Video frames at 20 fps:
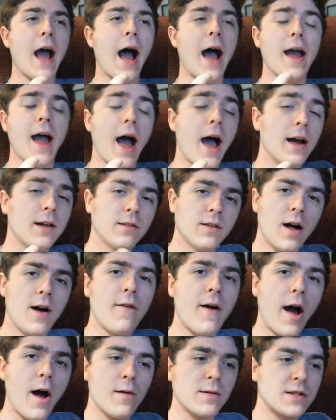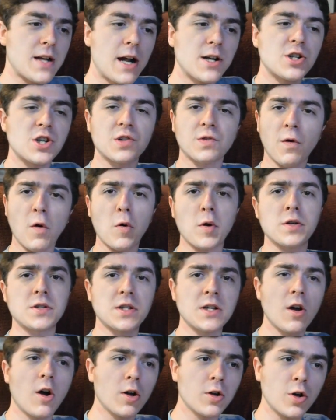I, I love how it's not just
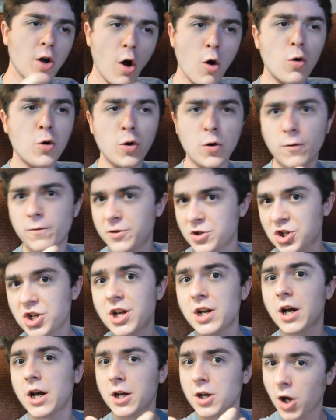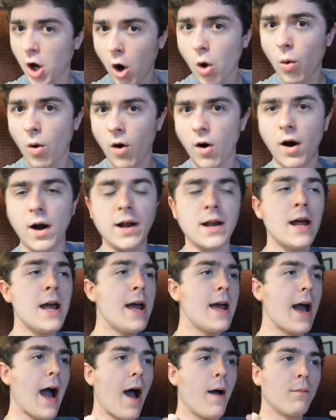focusing on Goku, Vegeta, and Gohan.
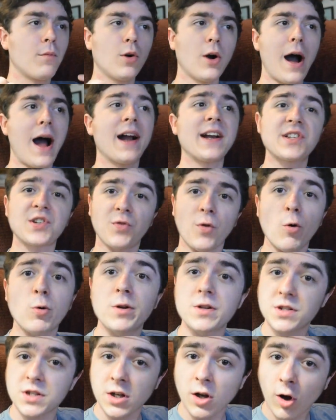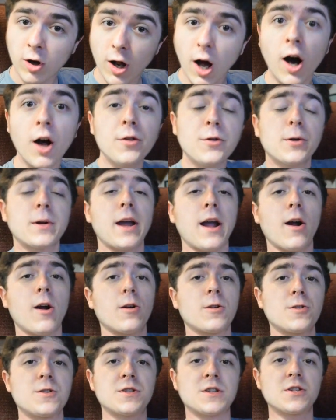I'm glad it's focusing on other
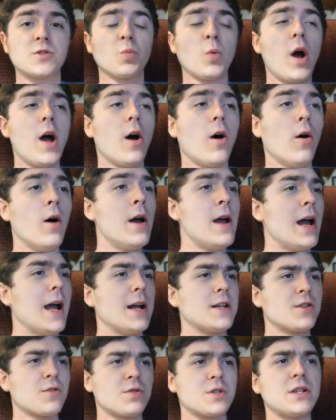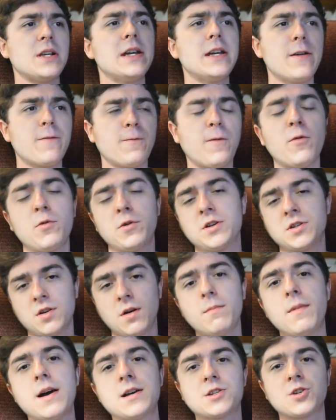characters as well. And so seeing it focus
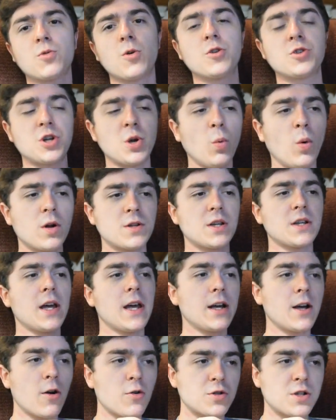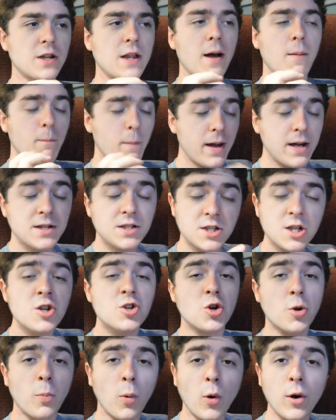on Master Roshi once again goes to that main
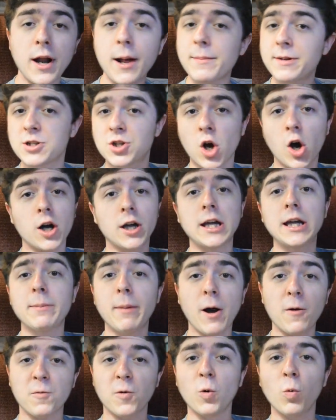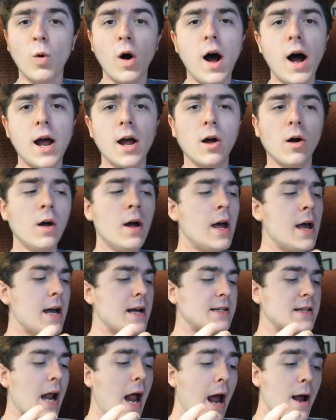central point I've been talking about for a while,
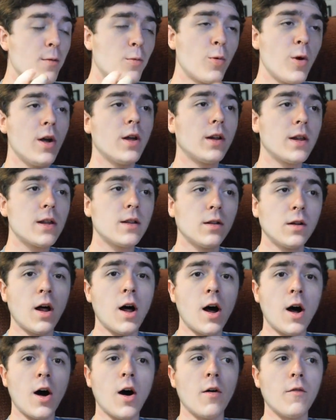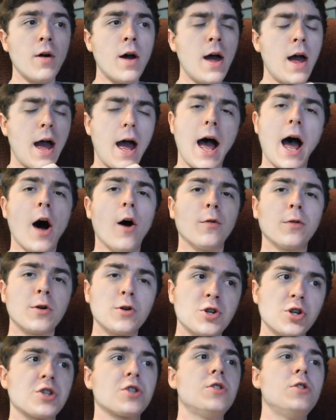is that I really love how
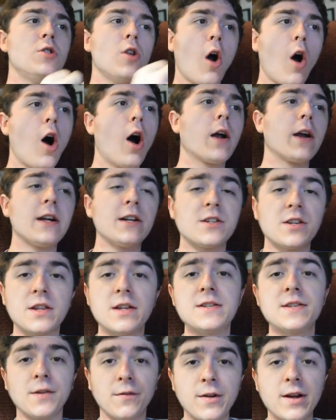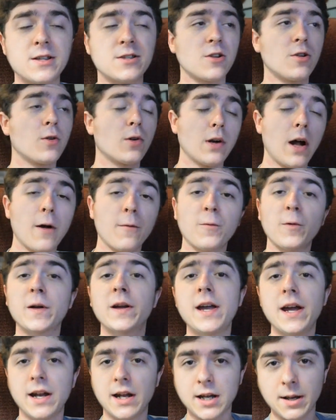they're just nodding to these events and they're not
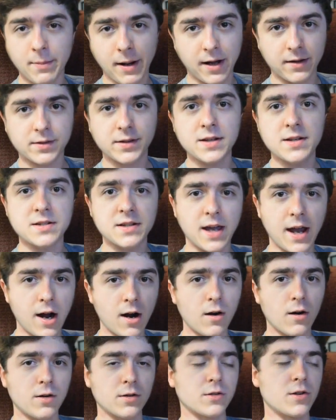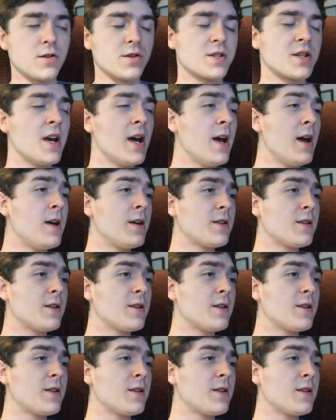forgetting about these characters.